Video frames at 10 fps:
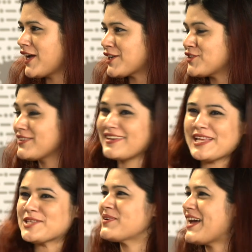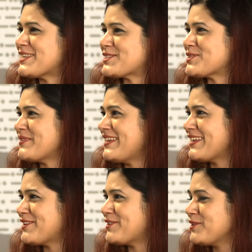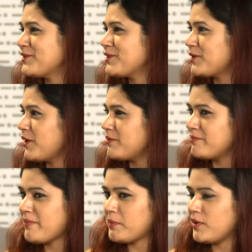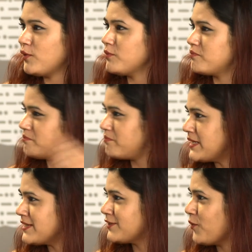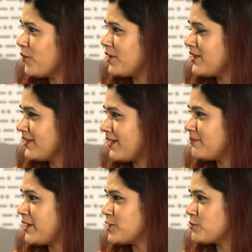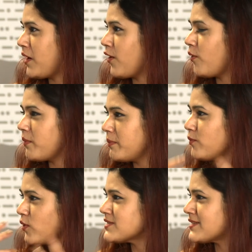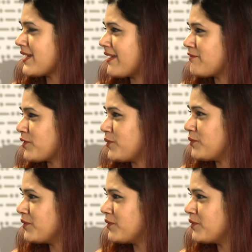reaction, the next one has to be like maybe beating the old ka benchmark, or maybe what is it like for you?